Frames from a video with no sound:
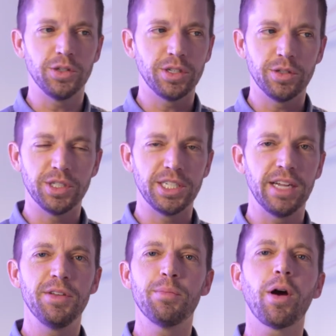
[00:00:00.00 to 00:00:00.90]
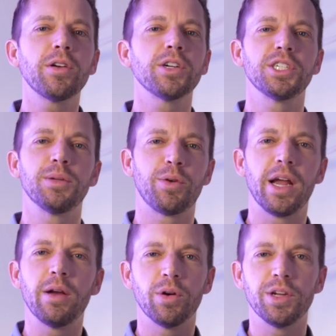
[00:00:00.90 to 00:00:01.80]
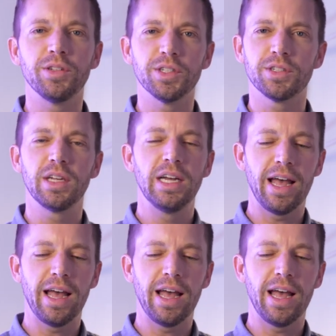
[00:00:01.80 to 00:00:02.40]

You can do a JV partnership, right? Where you just